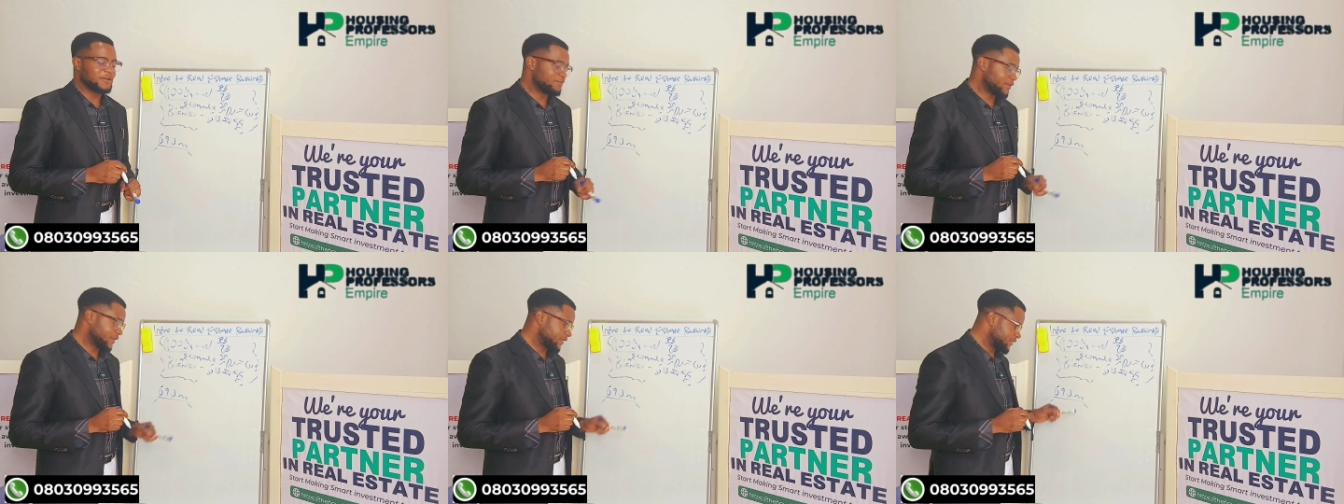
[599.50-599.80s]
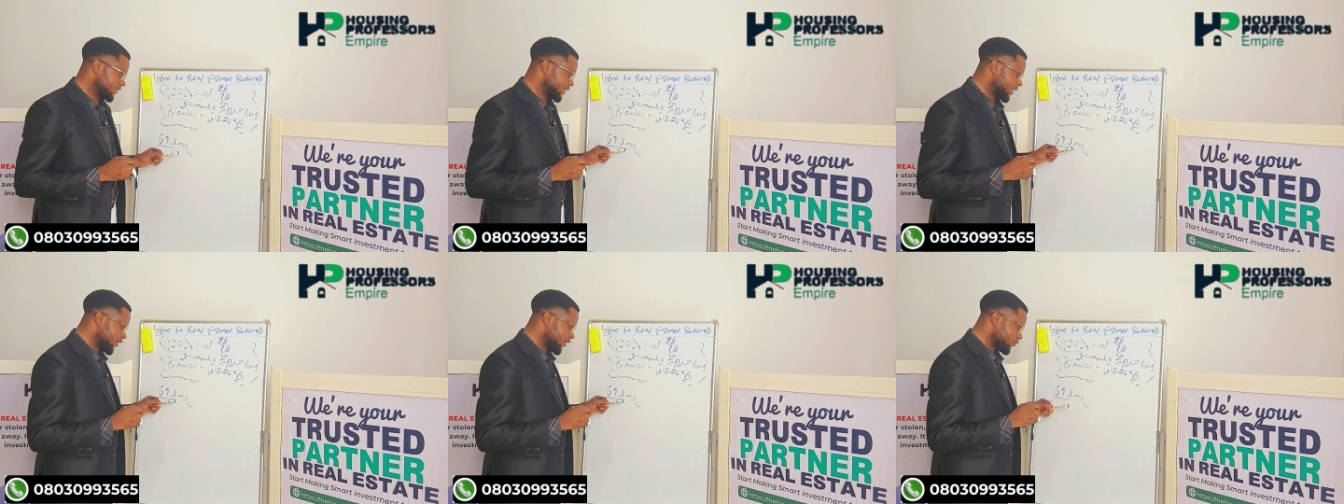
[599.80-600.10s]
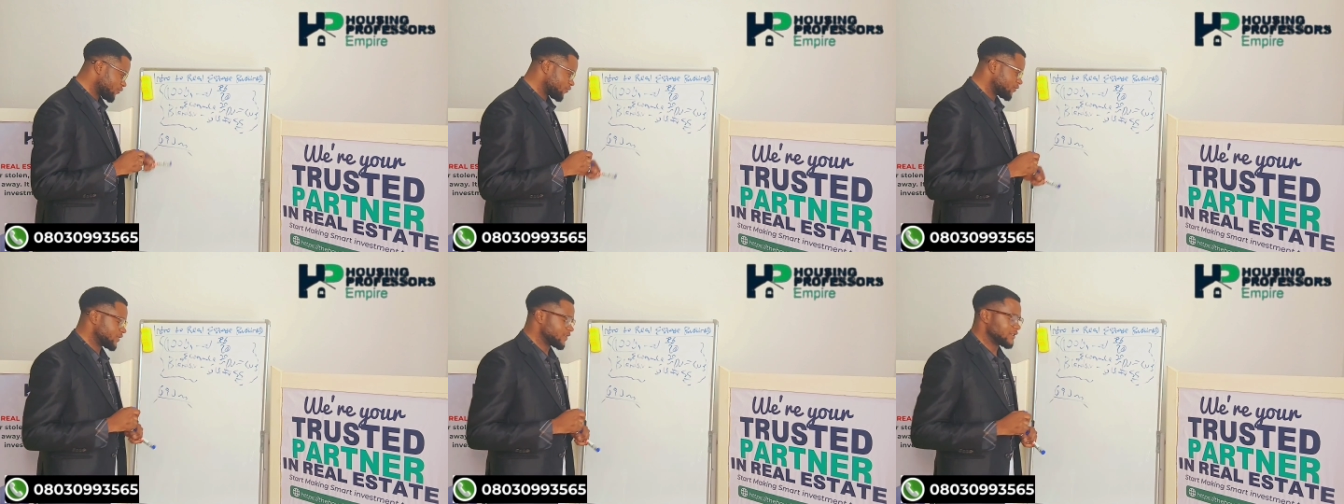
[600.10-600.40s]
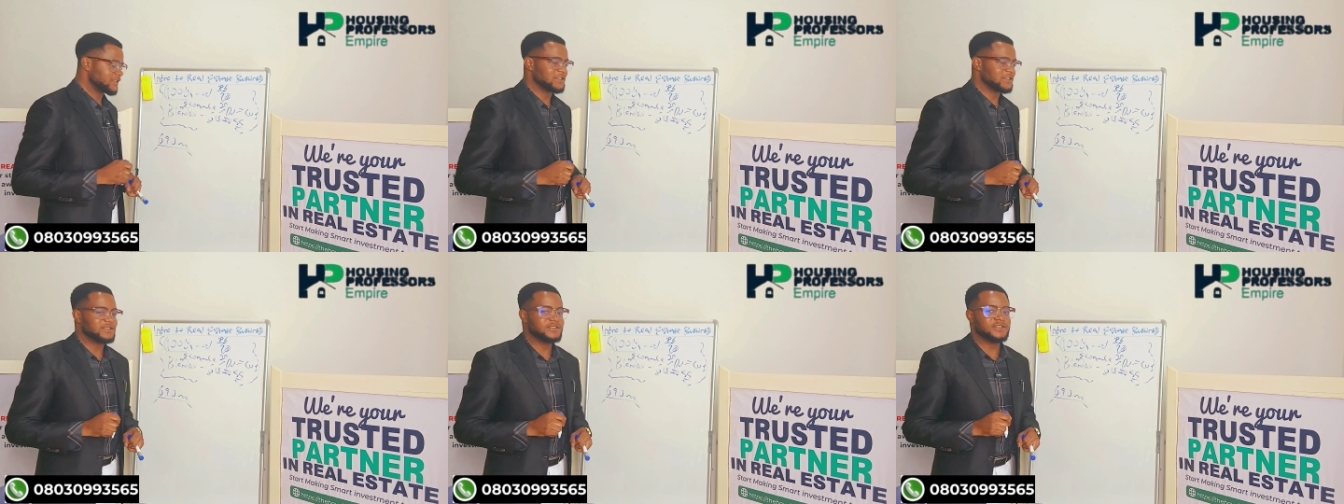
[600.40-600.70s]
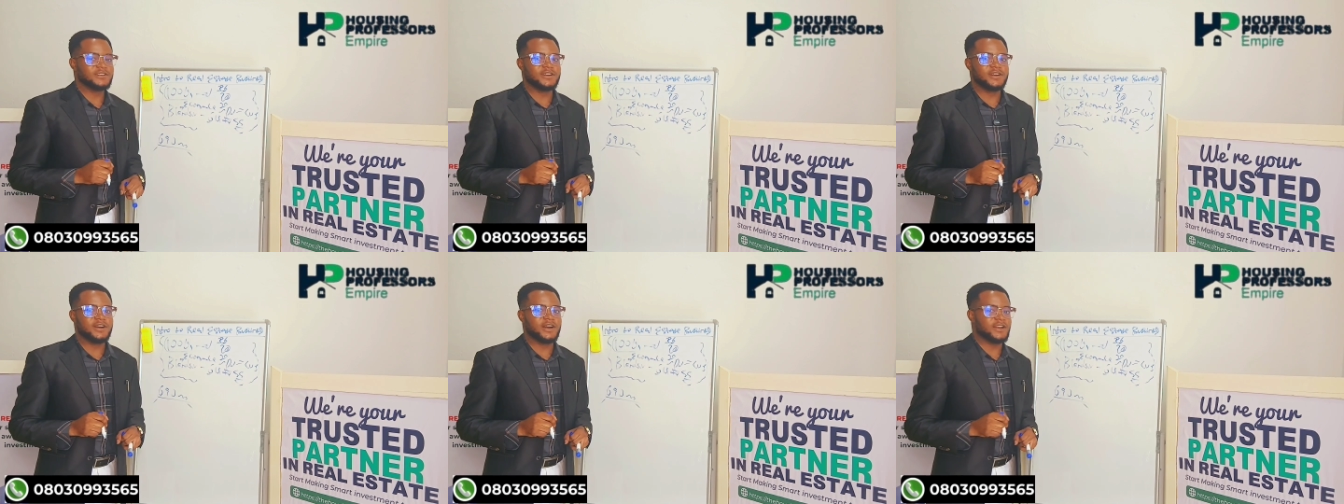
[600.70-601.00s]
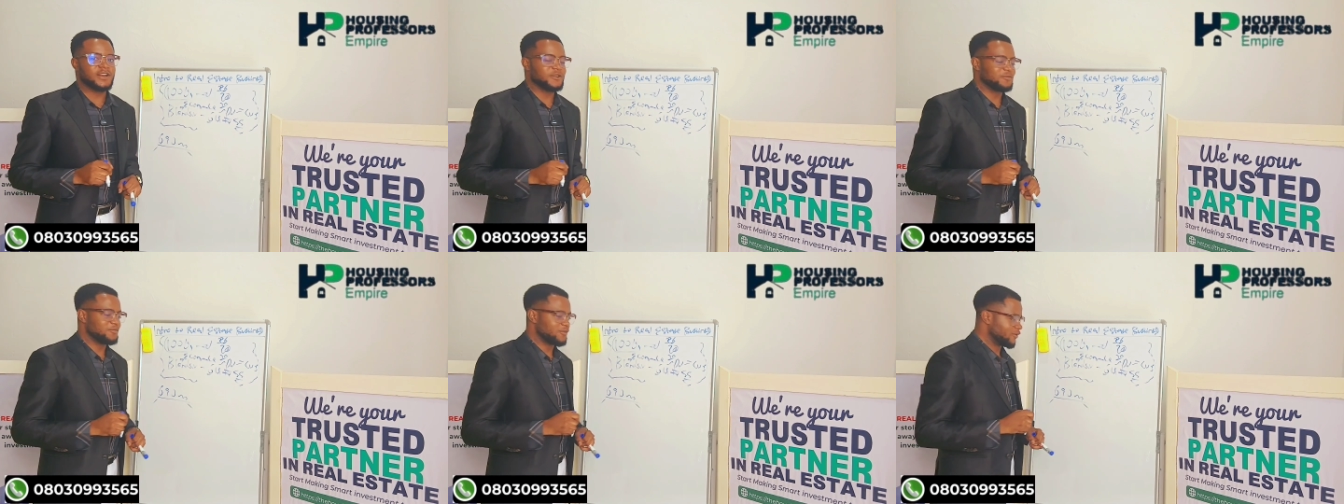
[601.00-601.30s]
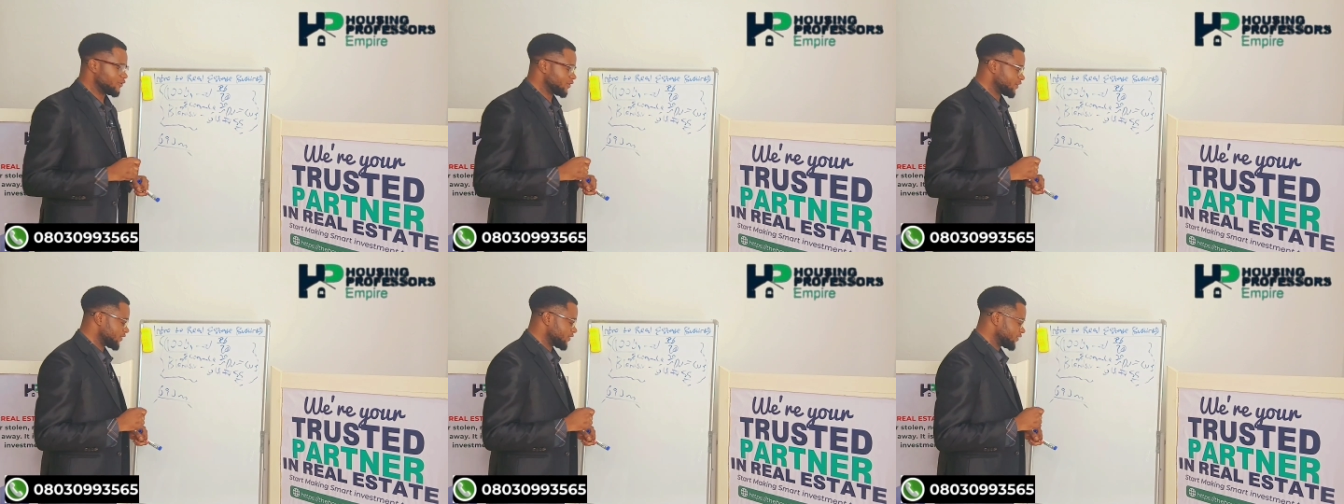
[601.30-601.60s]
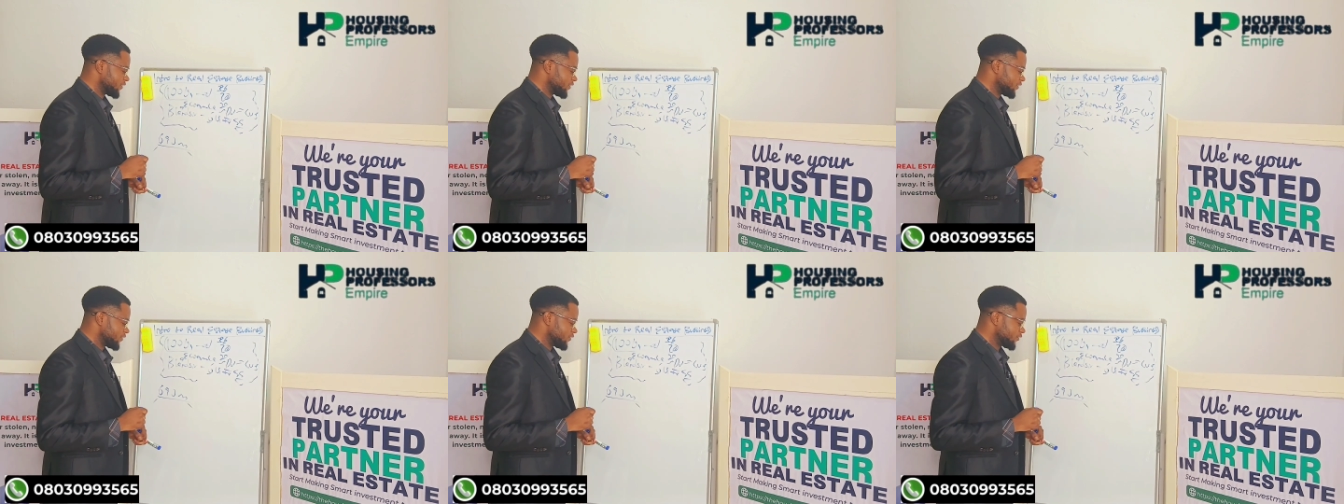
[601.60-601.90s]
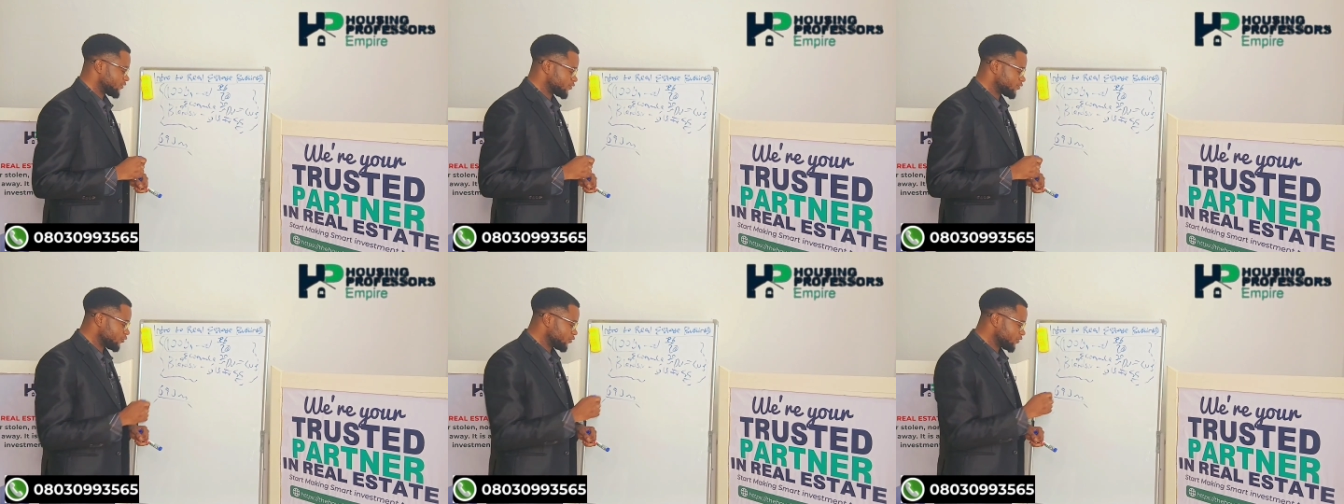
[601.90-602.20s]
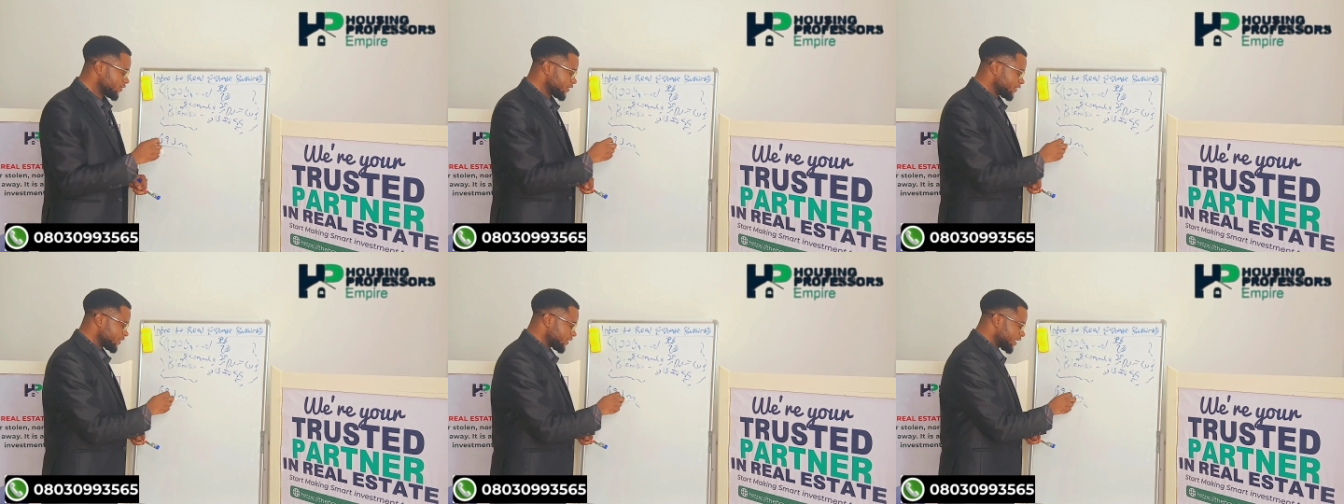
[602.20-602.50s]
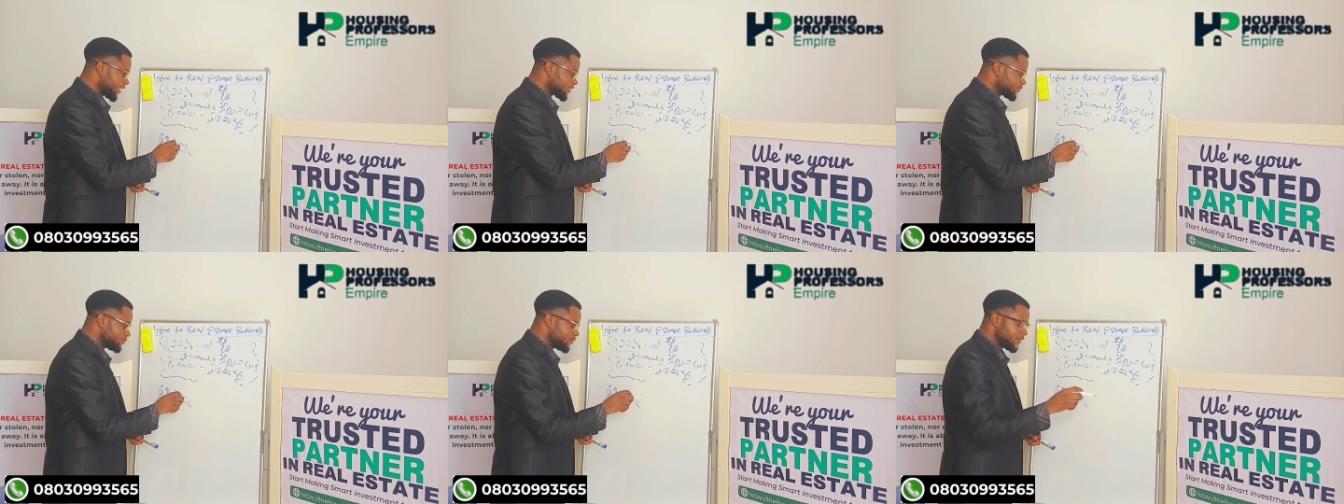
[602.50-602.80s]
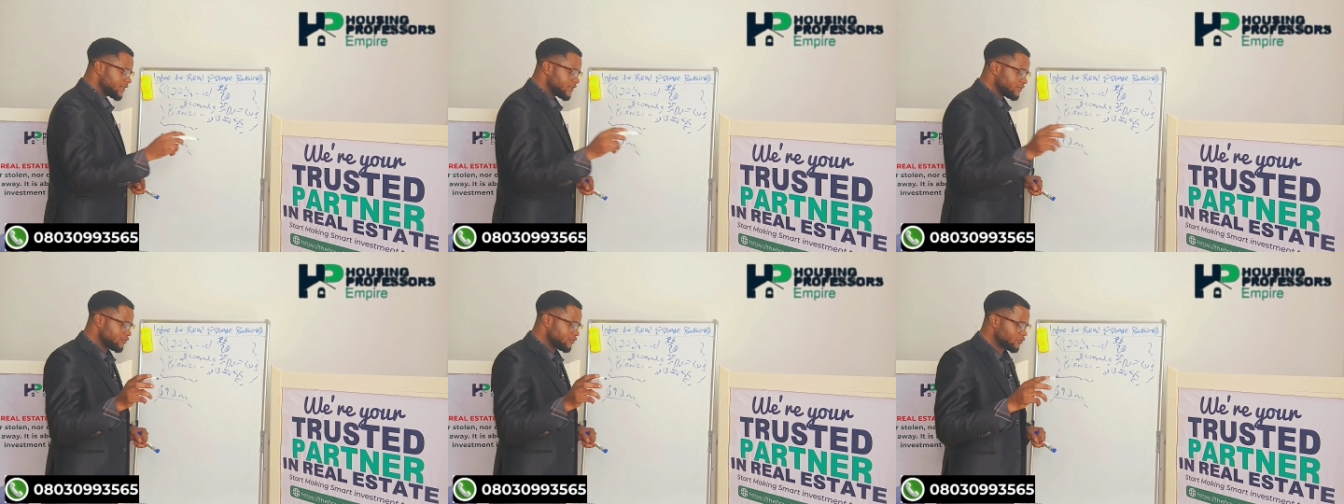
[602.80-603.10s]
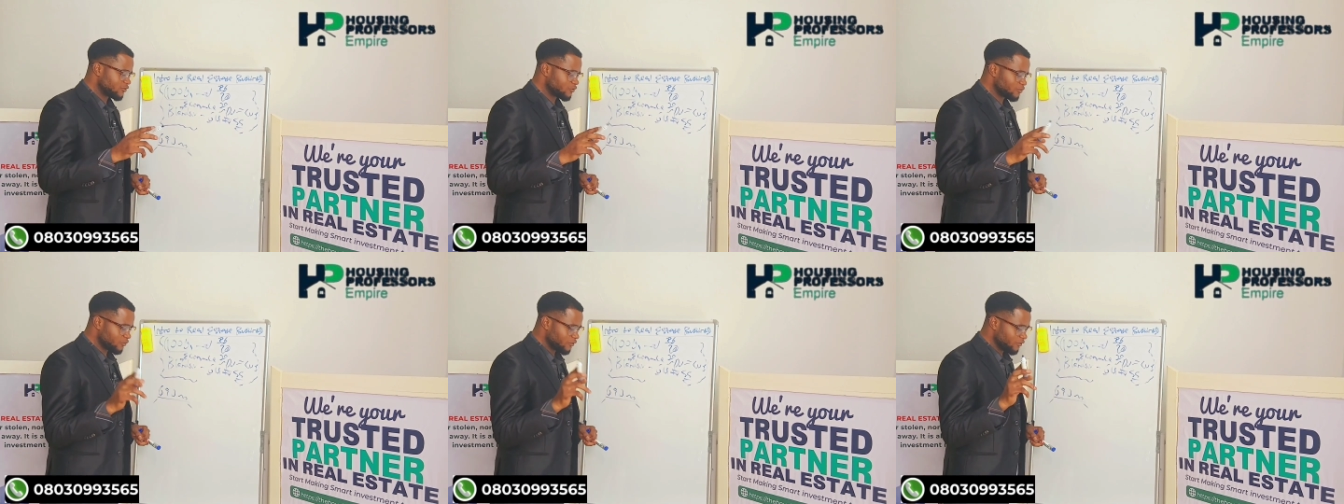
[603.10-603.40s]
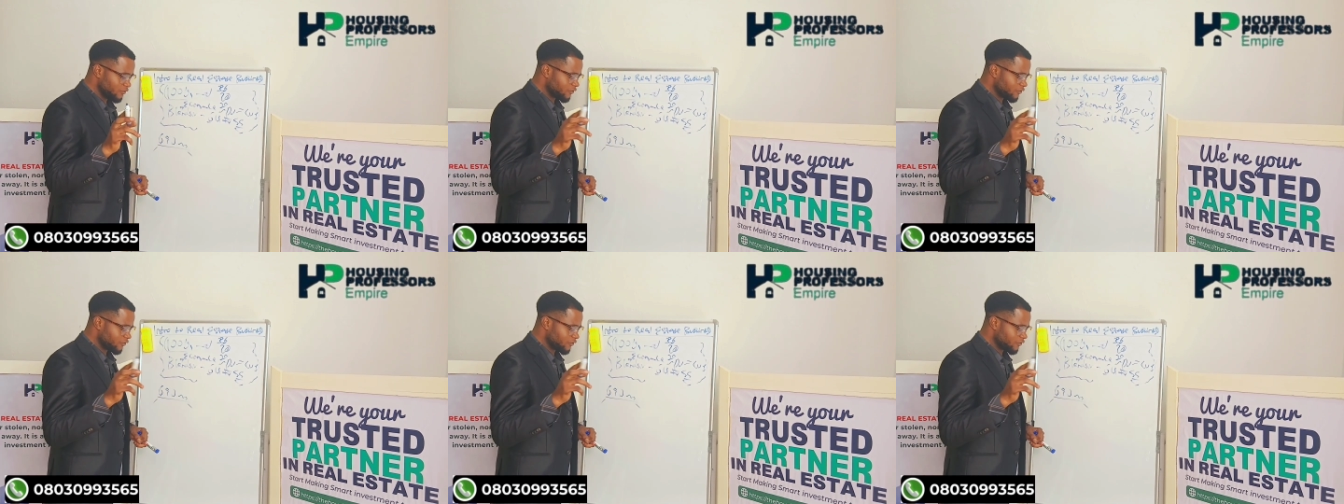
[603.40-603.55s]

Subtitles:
person that owned the building. So that made him to move